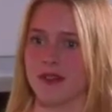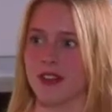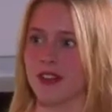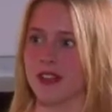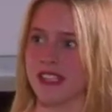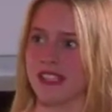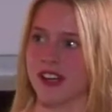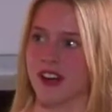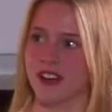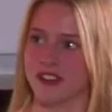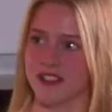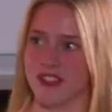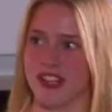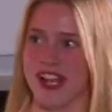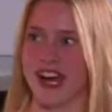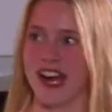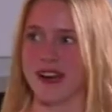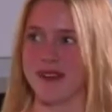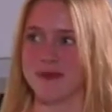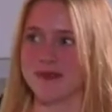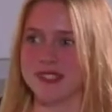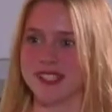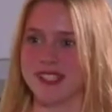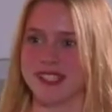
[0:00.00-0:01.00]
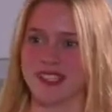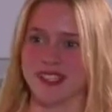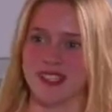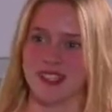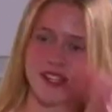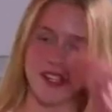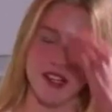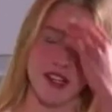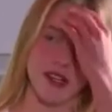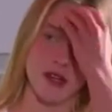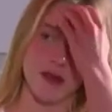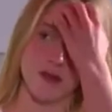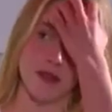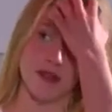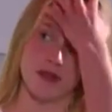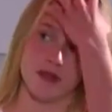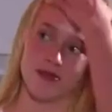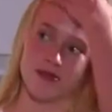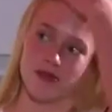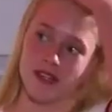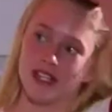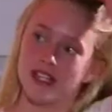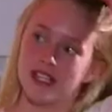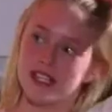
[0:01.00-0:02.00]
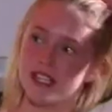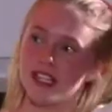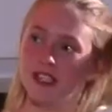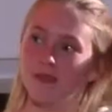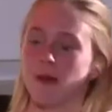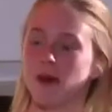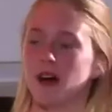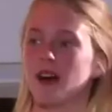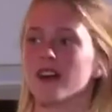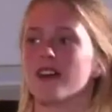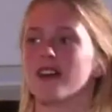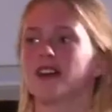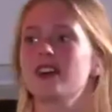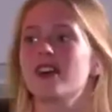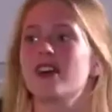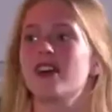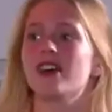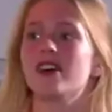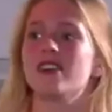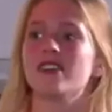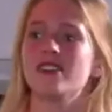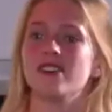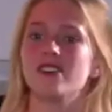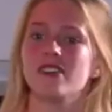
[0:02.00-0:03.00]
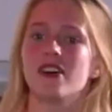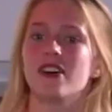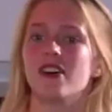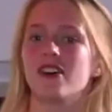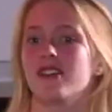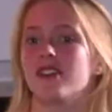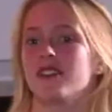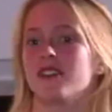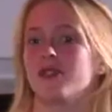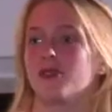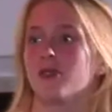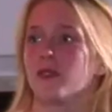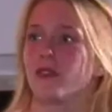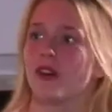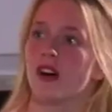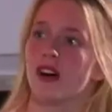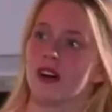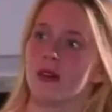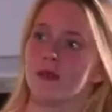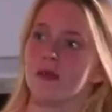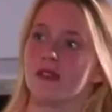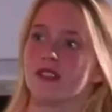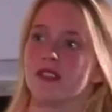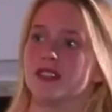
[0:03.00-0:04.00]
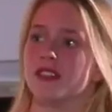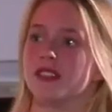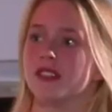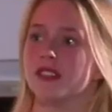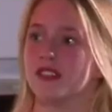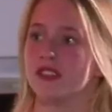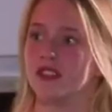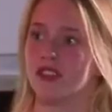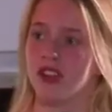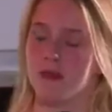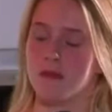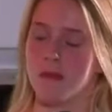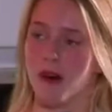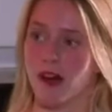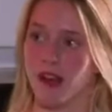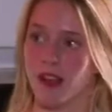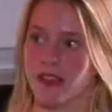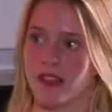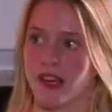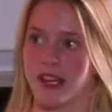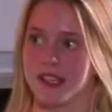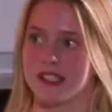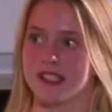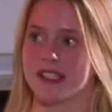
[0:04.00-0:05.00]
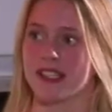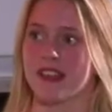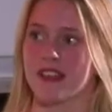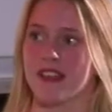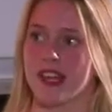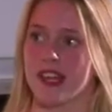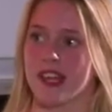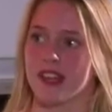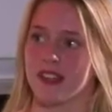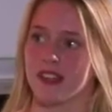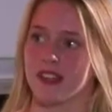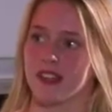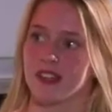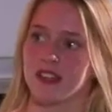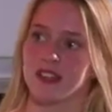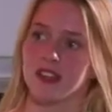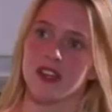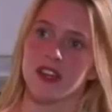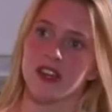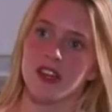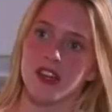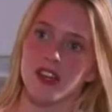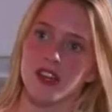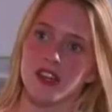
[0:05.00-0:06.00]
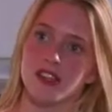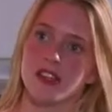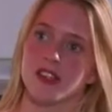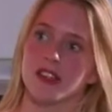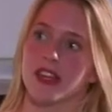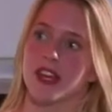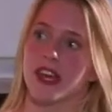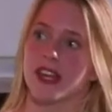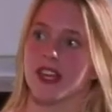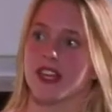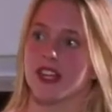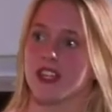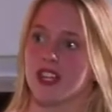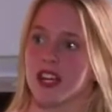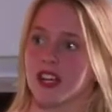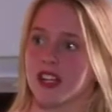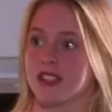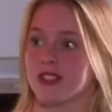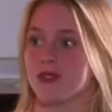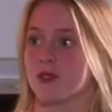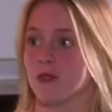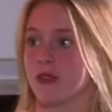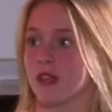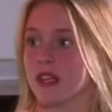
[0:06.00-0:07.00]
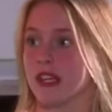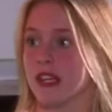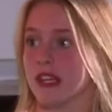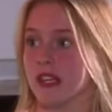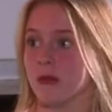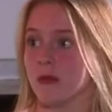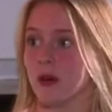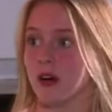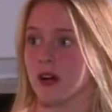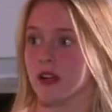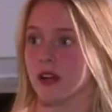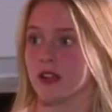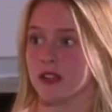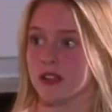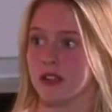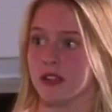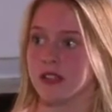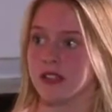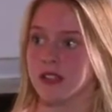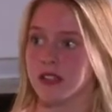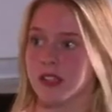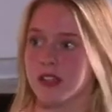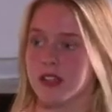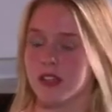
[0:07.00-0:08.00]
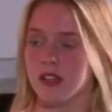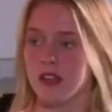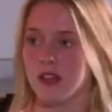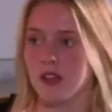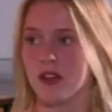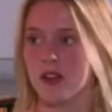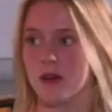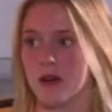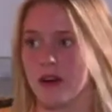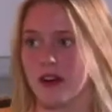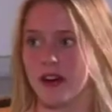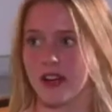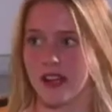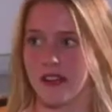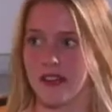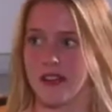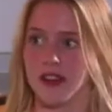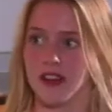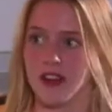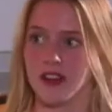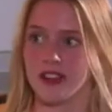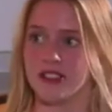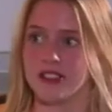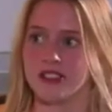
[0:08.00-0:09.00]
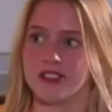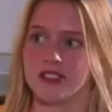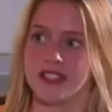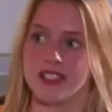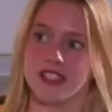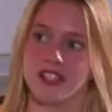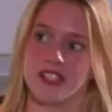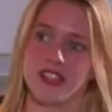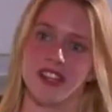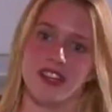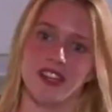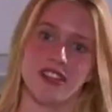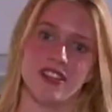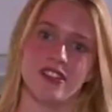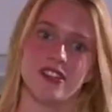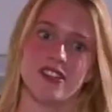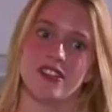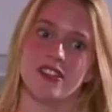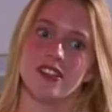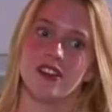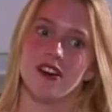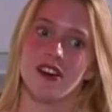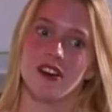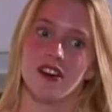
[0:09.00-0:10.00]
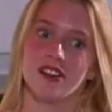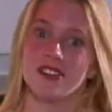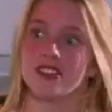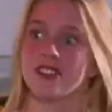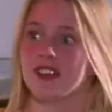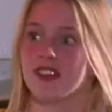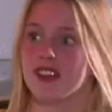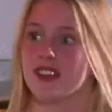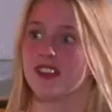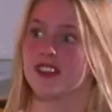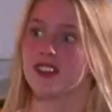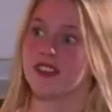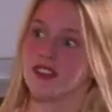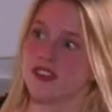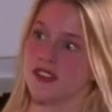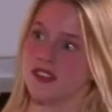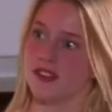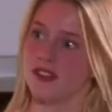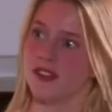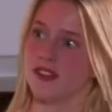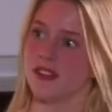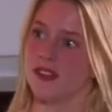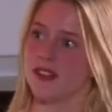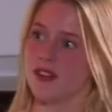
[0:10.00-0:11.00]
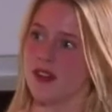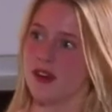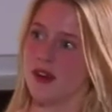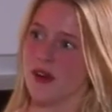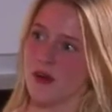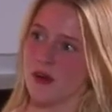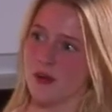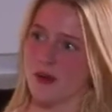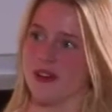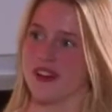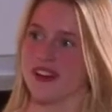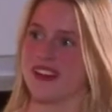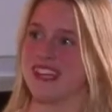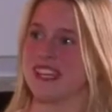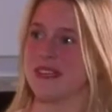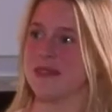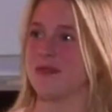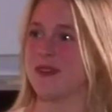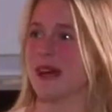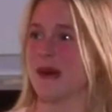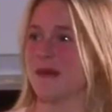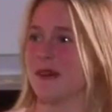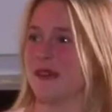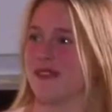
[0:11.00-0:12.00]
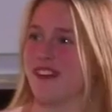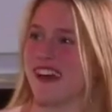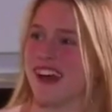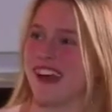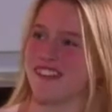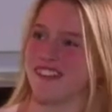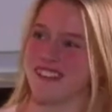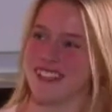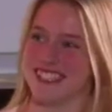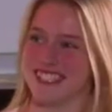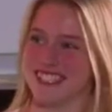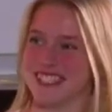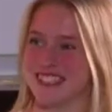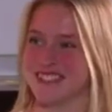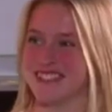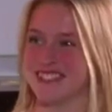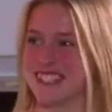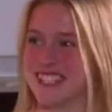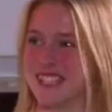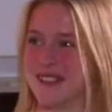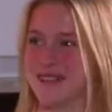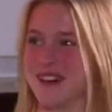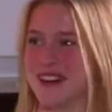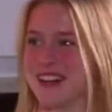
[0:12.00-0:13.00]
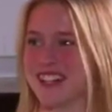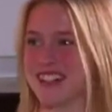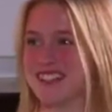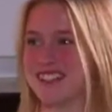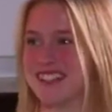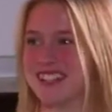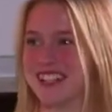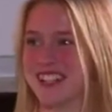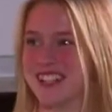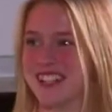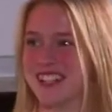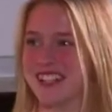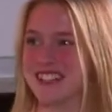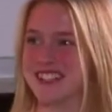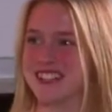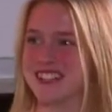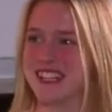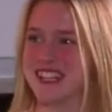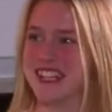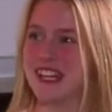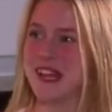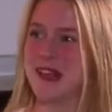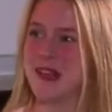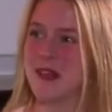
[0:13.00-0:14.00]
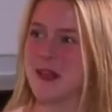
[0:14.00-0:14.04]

His 100 laps, which was really inspiring. And I thought that I wanted to show my thanks to the NHS and all the key workers who are in the country. And I decided to do one keepy uppy for every single key worker in the country.